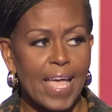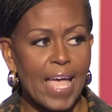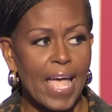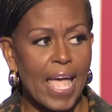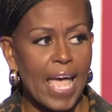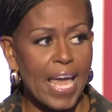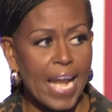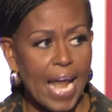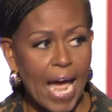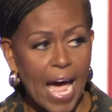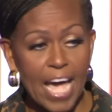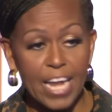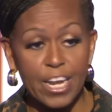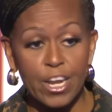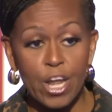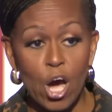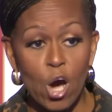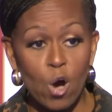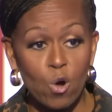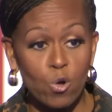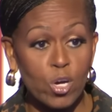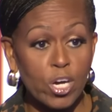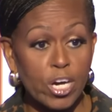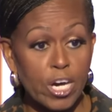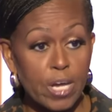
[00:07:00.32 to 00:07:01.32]
And I
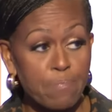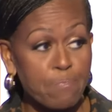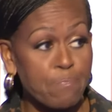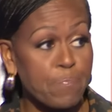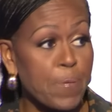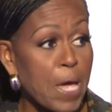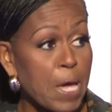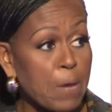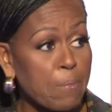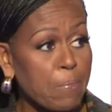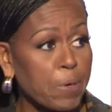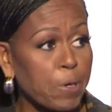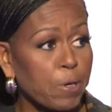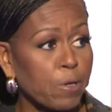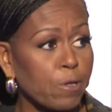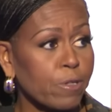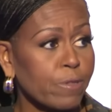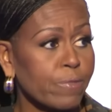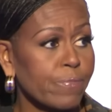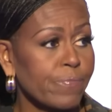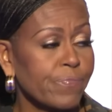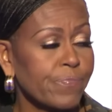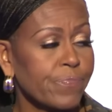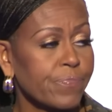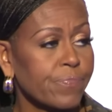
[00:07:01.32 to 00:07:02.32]
know good people.
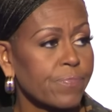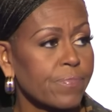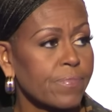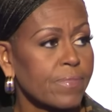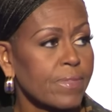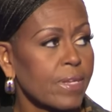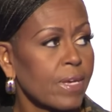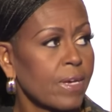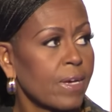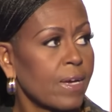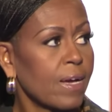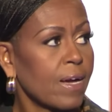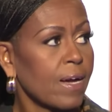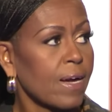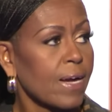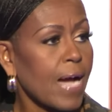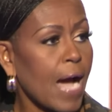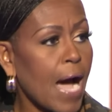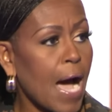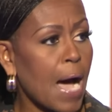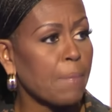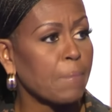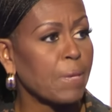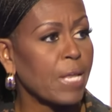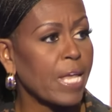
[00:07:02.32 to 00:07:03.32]

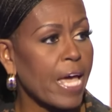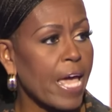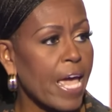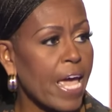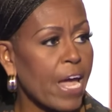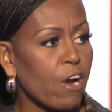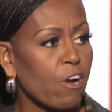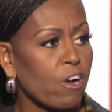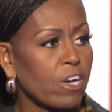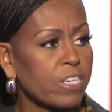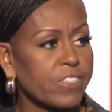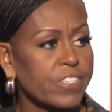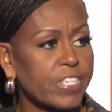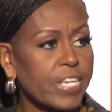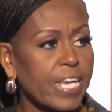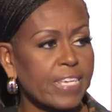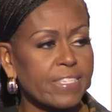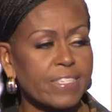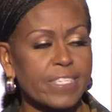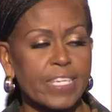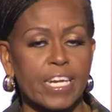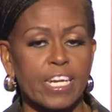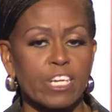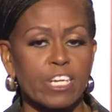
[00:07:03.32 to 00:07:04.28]
Kamala Harris is an